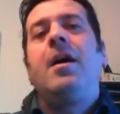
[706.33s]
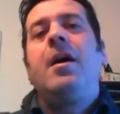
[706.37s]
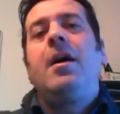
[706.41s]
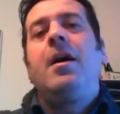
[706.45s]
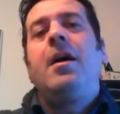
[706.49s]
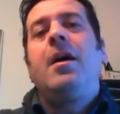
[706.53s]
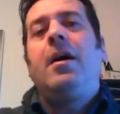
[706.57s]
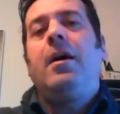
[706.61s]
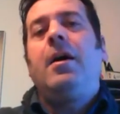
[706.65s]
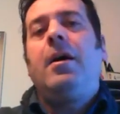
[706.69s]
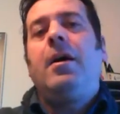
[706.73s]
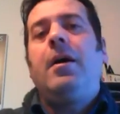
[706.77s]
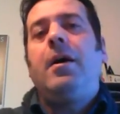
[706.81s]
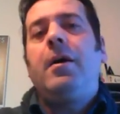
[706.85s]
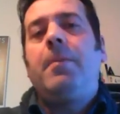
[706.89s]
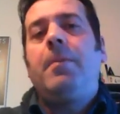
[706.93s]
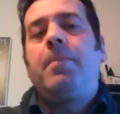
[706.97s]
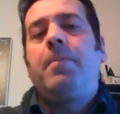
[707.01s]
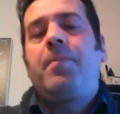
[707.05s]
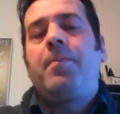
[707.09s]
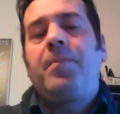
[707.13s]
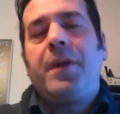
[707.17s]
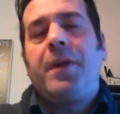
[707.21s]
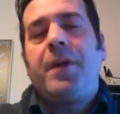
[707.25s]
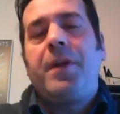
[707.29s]

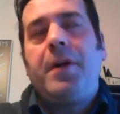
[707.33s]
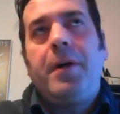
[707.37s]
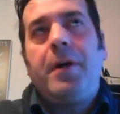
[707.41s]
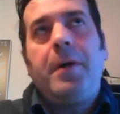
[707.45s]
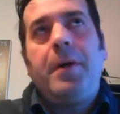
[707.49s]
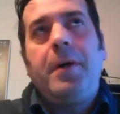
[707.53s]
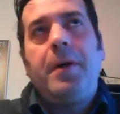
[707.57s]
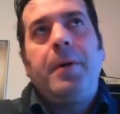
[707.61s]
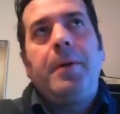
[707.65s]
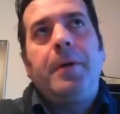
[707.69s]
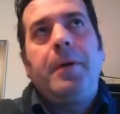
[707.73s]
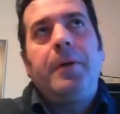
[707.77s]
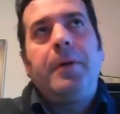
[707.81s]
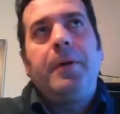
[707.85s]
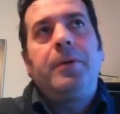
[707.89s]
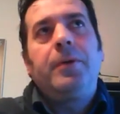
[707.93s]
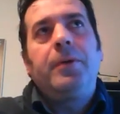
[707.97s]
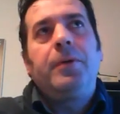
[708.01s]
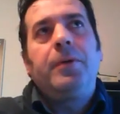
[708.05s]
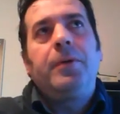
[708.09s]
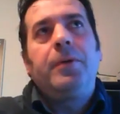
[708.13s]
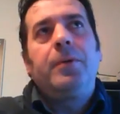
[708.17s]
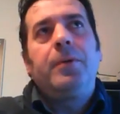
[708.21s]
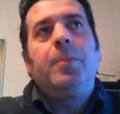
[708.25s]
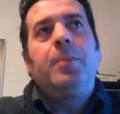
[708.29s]

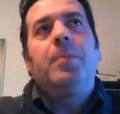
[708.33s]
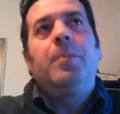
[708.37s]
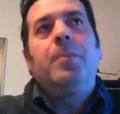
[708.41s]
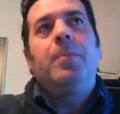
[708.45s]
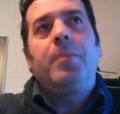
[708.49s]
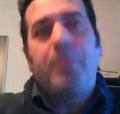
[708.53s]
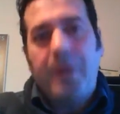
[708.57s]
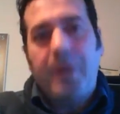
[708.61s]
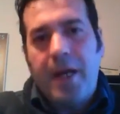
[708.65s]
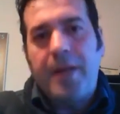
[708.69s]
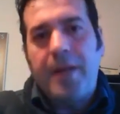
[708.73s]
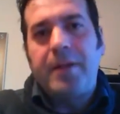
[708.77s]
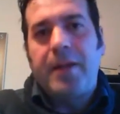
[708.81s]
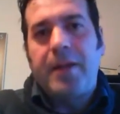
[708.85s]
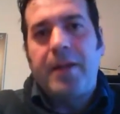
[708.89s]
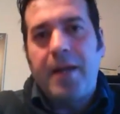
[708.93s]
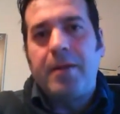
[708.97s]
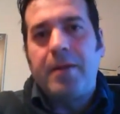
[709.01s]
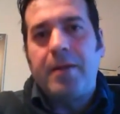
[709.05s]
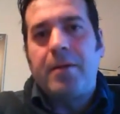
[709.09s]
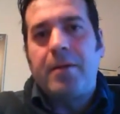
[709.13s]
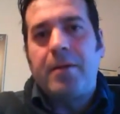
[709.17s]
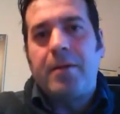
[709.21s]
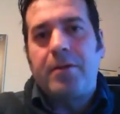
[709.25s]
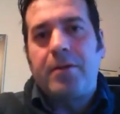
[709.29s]

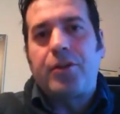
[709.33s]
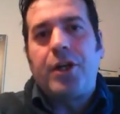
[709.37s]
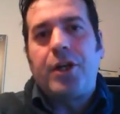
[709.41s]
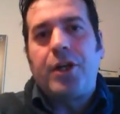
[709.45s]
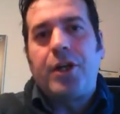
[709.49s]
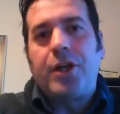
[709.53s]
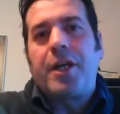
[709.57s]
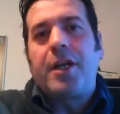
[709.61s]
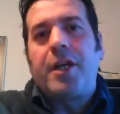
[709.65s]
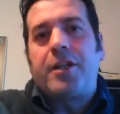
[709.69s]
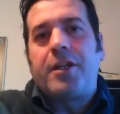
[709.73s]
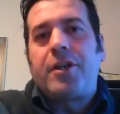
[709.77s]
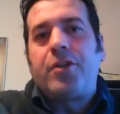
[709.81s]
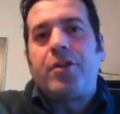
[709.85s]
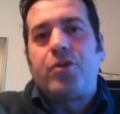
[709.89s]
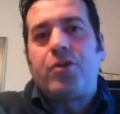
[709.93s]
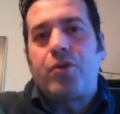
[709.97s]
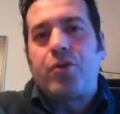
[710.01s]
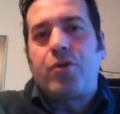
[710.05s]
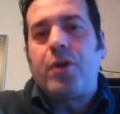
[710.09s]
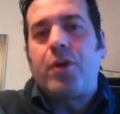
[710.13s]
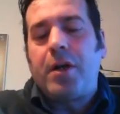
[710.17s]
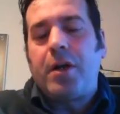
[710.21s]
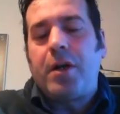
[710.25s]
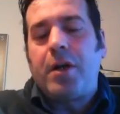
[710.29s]
and turning it
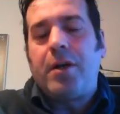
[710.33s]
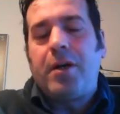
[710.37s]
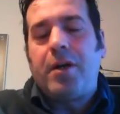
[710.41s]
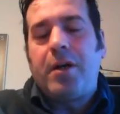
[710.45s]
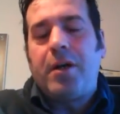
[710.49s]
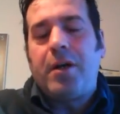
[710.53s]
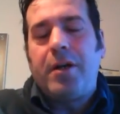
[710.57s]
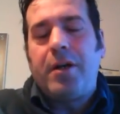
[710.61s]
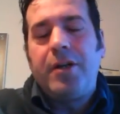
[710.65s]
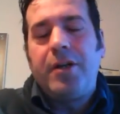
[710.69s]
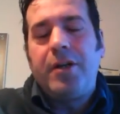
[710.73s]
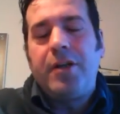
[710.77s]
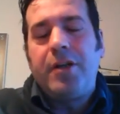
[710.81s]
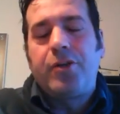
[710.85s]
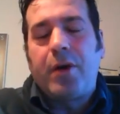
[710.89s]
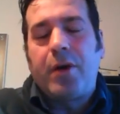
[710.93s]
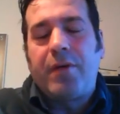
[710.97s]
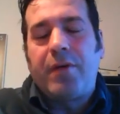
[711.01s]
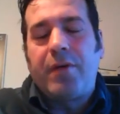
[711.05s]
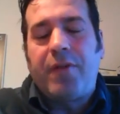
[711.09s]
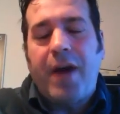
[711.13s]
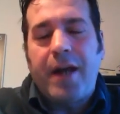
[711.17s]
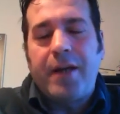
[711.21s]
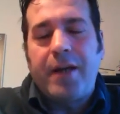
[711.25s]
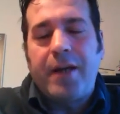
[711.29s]
into a
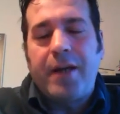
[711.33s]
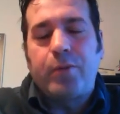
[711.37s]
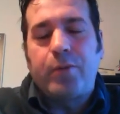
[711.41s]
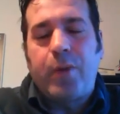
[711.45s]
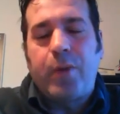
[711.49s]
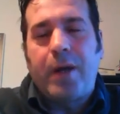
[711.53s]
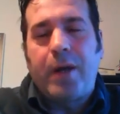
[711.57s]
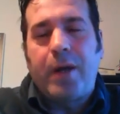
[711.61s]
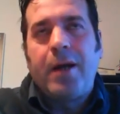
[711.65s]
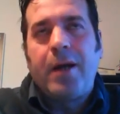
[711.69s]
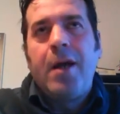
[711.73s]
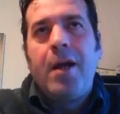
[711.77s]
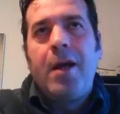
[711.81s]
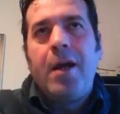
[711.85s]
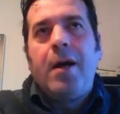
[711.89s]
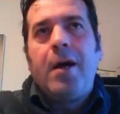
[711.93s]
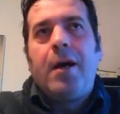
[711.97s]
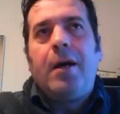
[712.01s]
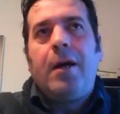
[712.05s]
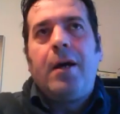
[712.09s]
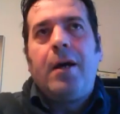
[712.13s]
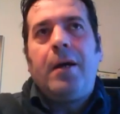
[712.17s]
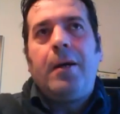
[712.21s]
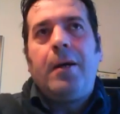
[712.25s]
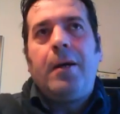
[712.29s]
violent one.
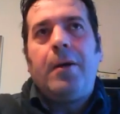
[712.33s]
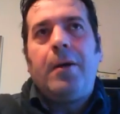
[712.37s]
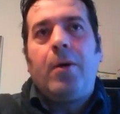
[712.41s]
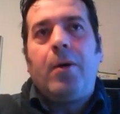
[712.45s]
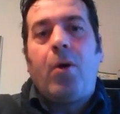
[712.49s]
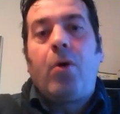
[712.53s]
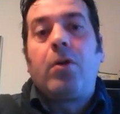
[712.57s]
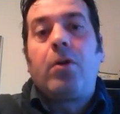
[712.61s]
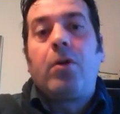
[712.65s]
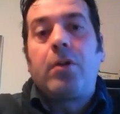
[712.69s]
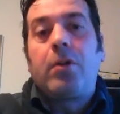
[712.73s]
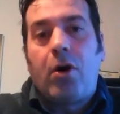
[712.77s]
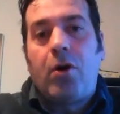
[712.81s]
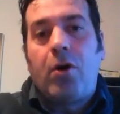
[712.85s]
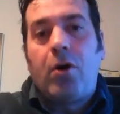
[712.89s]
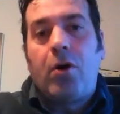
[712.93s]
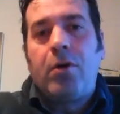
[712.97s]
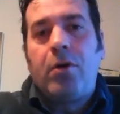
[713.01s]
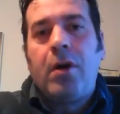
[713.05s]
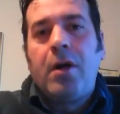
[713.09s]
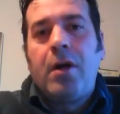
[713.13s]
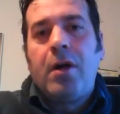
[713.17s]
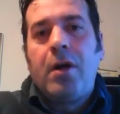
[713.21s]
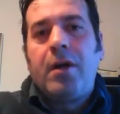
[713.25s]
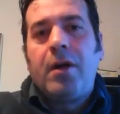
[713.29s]

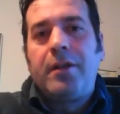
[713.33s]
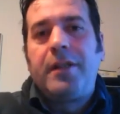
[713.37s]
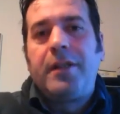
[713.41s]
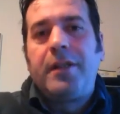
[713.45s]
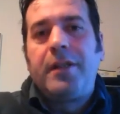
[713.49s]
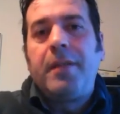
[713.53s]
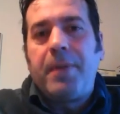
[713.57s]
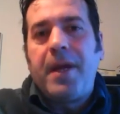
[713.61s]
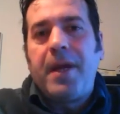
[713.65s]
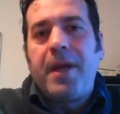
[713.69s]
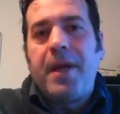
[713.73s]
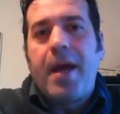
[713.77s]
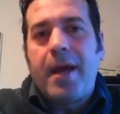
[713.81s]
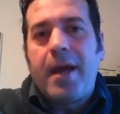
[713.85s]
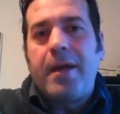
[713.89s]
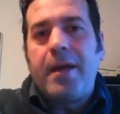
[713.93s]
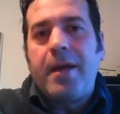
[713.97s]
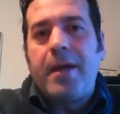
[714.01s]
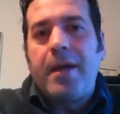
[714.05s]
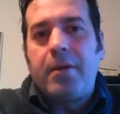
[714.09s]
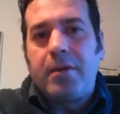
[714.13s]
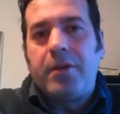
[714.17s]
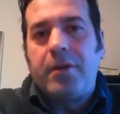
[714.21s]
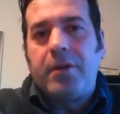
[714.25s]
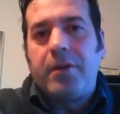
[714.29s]
Although
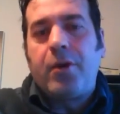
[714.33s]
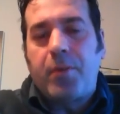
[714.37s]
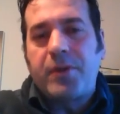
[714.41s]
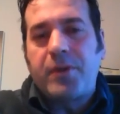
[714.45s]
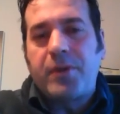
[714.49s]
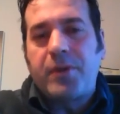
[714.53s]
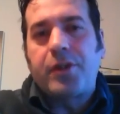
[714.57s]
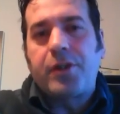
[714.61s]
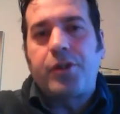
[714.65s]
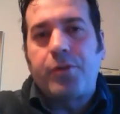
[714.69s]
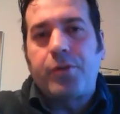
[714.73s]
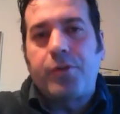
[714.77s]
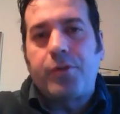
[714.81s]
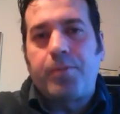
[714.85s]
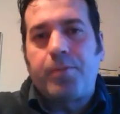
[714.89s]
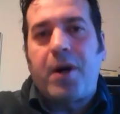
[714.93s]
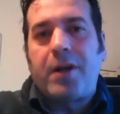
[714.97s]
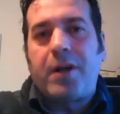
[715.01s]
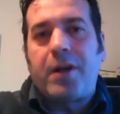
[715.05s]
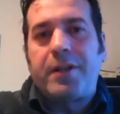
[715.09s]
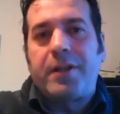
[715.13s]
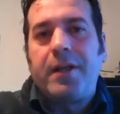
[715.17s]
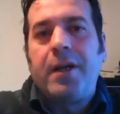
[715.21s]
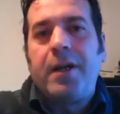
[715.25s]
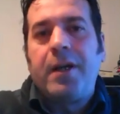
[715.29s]
DPA, the opposition
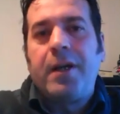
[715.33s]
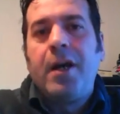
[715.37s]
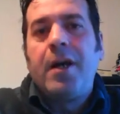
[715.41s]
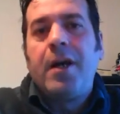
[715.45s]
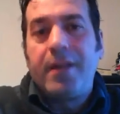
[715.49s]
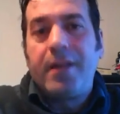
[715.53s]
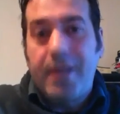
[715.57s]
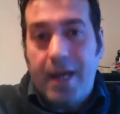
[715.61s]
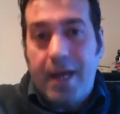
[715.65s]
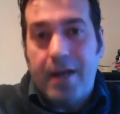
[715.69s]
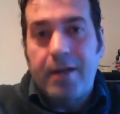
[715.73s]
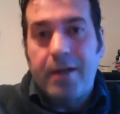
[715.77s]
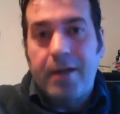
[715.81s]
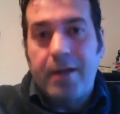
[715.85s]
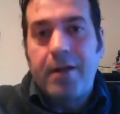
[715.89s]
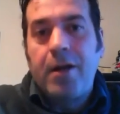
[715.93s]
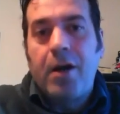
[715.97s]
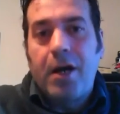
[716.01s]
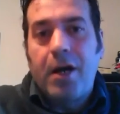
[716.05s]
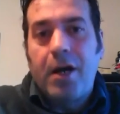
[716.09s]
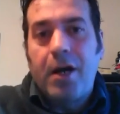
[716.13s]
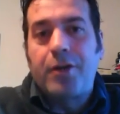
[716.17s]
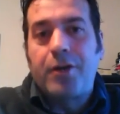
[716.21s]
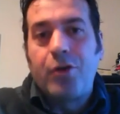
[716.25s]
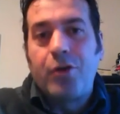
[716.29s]
party, then
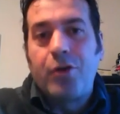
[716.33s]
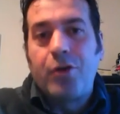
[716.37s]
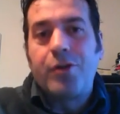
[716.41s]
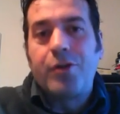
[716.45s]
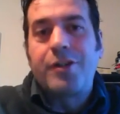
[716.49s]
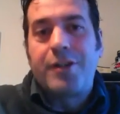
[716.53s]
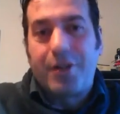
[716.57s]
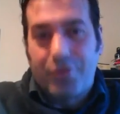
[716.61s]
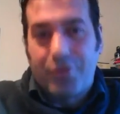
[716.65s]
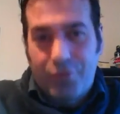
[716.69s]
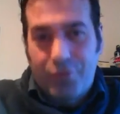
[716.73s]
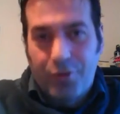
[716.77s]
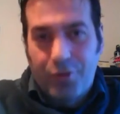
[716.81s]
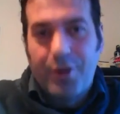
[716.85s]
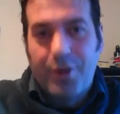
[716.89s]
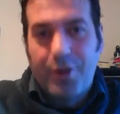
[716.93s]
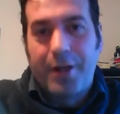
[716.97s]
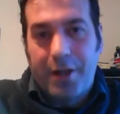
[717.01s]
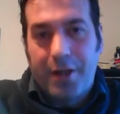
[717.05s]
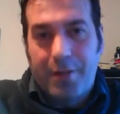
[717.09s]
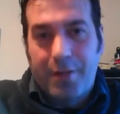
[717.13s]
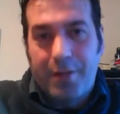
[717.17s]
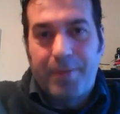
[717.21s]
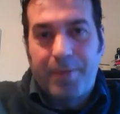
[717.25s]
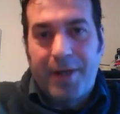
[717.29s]
accused the
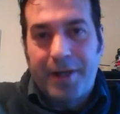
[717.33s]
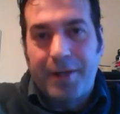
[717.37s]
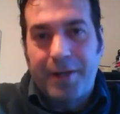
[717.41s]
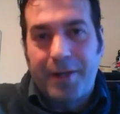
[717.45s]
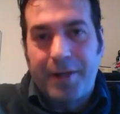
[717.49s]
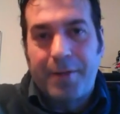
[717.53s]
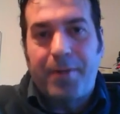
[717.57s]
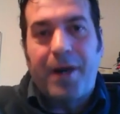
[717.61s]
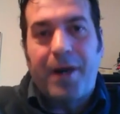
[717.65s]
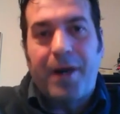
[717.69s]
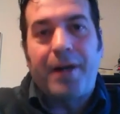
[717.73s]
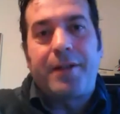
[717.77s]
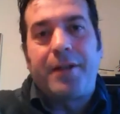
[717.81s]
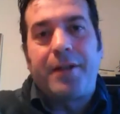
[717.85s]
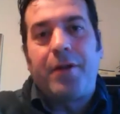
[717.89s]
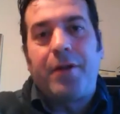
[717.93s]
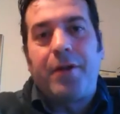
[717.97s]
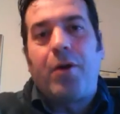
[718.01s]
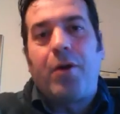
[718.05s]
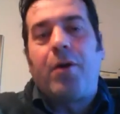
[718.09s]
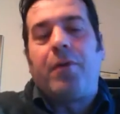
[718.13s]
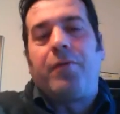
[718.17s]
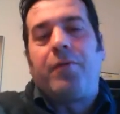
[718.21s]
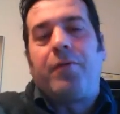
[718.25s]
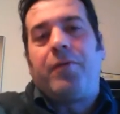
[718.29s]
ruling Albanian party
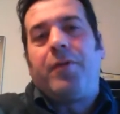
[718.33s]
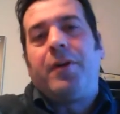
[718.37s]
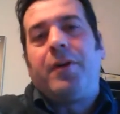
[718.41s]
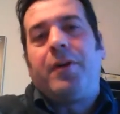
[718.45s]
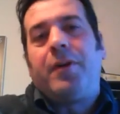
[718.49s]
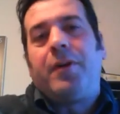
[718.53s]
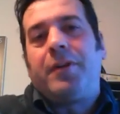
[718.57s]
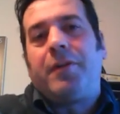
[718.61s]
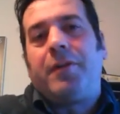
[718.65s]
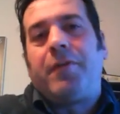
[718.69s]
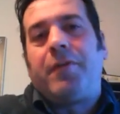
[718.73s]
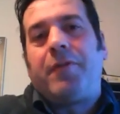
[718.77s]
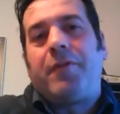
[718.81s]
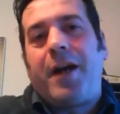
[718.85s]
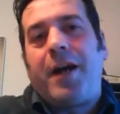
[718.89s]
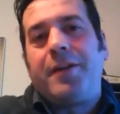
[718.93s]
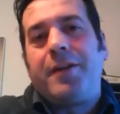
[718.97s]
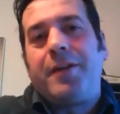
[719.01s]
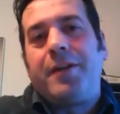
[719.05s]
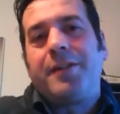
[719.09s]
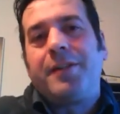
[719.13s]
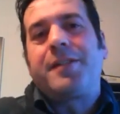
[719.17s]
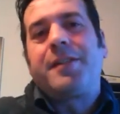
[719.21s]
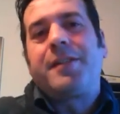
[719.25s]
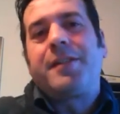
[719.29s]
of the
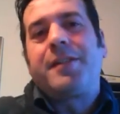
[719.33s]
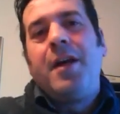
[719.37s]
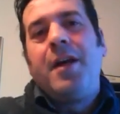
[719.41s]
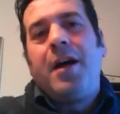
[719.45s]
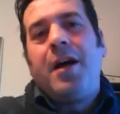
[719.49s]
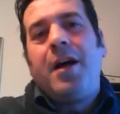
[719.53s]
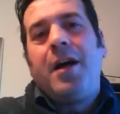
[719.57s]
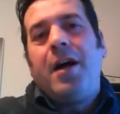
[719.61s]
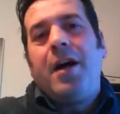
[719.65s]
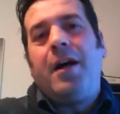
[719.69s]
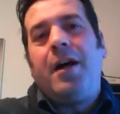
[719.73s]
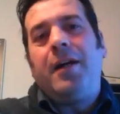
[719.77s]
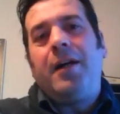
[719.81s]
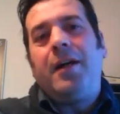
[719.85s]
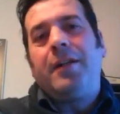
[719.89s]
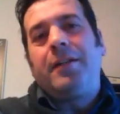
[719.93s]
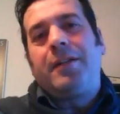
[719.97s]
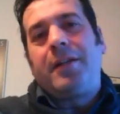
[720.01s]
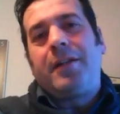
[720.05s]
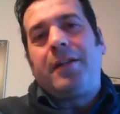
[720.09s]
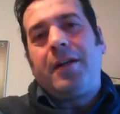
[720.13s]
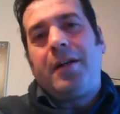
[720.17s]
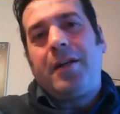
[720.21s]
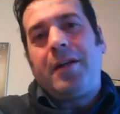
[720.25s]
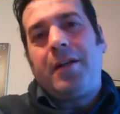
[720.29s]
violence and
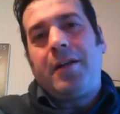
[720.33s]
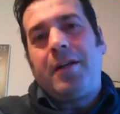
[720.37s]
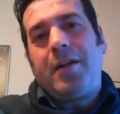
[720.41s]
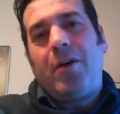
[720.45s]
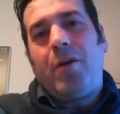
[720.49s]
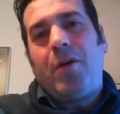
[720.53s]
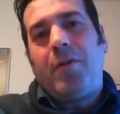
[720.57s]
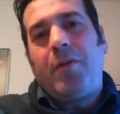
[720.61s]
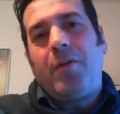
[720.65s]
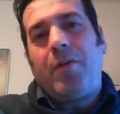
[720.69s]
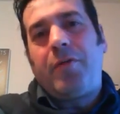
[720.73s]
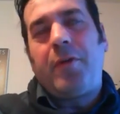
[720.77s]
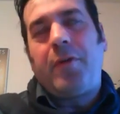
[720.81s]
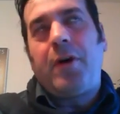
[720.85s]
of